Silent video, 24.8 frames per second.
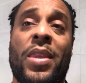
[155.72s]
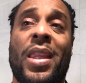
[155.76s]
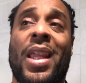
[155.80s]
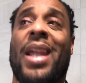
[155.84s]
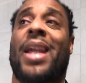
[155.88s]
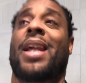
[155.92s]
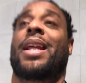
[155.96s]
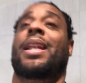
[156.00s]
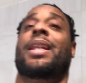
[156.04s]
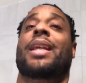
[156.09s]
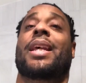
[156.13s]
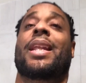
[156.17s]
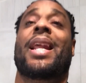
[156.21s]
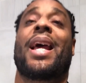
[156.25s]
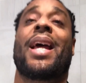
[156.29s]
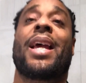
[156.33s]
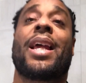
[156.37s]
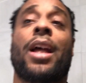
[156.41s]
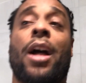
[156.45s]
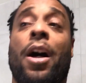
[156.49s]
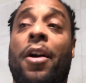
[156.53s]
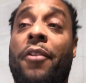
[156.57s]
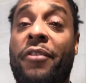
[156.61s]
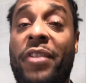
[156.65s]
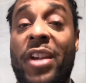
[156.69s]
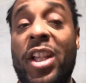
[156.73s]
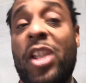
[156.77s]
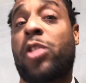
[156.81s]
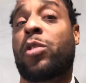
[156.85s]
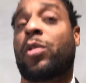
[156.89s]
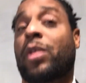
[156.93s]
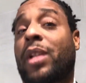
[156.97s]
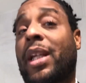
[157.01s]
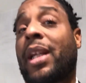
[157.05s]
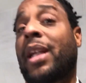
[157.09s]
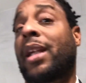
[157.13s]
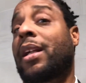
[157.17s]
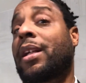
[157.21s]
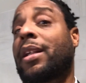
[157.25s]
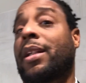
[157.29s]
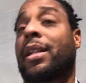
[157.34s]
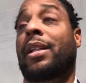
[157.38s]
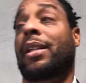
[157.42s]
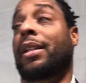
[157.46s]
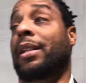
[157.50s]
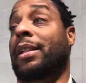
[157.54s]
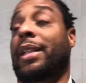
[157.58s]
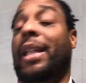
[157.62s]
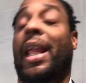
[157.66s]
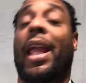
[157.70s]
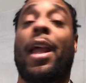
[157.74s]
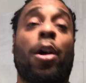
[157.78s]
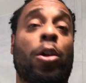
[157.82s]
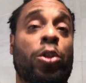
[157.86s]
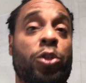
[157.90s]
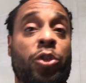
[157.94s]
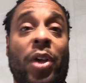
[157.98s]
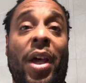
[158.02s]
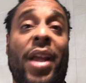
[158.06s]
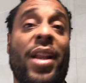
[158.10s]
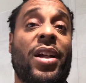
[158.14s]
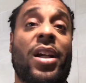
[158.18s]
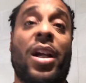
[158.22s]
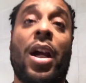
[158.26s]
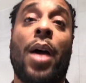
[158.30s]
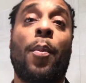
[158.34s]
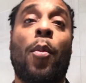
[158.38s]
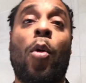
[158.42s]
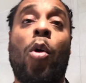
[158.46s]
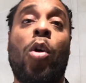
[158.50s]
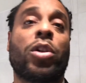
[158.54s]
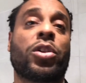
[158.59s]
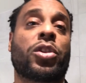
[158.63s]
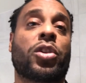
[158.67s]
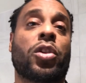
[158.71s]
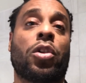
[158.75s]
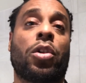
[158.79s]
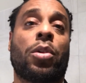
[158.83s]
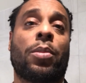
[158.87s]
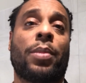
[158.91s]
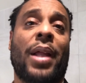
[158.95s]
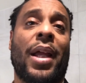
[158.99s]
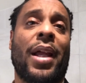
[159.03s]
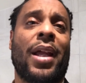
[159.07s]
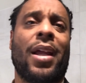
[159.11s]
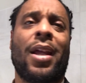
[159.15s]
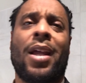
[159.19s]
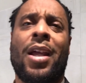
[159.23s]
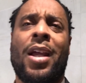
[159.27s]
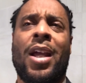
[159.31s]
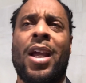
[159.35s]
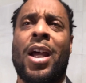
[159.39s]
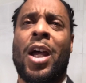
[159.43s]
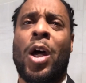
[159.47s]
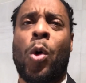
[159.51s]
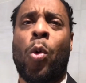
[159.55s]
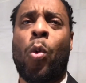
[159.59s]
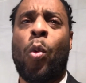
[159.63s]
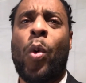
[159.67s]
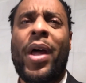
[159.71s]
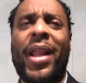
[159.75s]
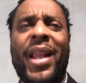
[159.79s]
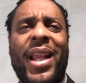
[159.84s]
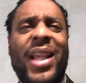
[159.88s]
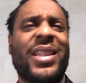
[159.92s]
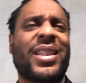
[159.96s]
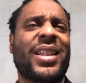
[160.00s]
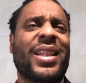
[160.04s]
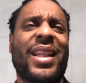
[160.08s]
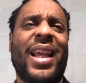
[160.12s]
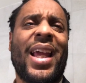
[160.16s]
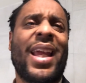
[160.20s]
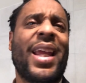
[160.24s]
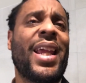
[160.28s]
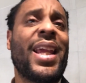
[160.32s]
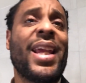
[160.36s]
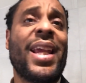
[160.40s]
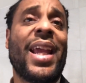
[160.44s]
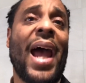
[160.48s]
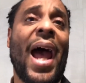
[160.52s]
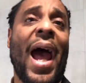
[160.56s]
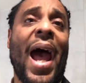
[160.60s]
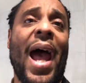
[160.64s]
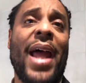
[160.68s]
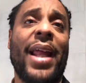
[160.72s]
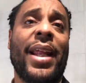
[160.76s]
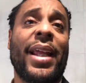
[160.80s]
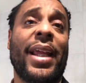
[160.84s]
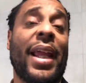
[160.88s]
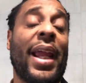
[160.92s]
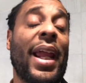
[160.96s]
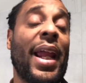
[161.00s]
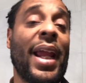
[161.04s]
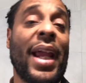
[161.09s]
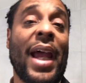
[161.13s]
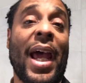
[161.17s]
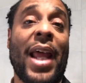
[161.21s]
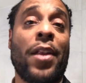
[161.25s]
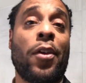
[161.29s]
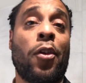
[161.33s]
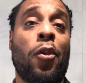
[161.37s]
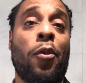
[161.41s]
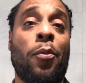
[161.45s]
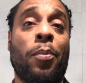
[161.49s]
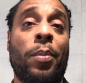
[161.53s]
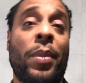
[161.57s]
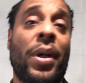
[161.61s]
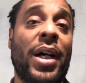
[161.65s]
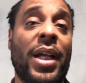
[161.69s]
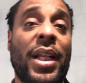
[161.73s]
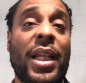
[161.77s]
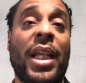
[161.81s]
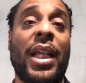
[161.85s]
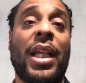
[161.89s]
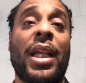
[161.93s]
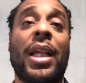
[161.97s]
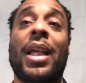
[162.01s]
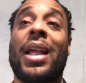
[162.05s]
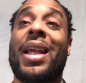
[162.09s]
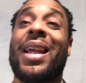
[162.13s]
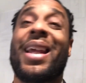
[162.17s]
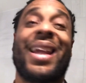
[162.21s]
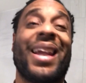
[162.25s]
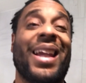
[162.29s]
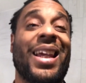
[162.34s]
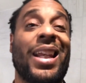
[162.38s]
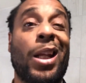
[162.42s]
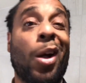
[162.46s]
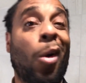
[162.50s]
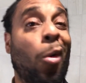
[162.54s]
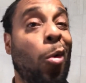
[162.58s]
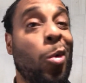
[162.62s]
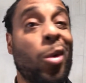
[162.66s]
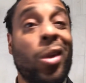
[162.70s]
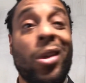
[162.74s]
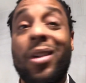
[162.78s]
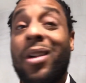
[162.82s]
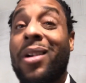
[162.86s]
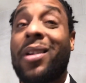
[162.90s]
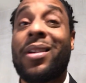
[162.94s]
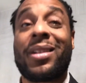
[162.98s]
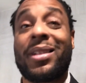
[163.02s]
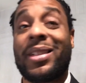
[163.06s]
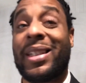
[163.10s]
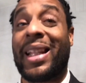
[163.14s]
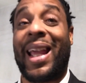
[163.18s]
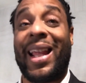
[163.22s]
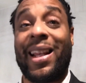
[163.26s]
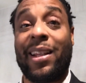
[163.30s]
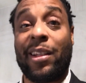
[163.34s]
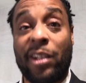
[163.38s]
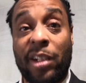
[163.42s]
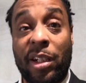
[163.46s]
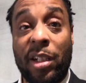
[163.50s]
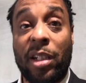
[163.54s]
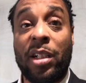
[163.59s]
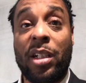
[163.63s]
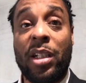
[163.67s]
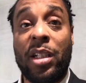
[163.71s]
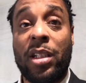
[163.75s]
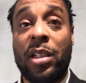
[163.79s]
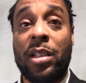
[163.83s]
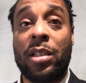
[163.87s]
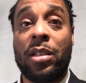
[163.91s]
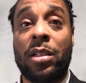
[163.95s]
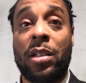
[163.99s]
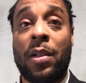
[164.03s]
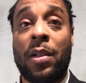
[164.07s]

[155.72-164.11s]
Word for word: And then that eventually they're gonna try to come on to him like, what is it that he got? He ain't got no money. He don't look that good.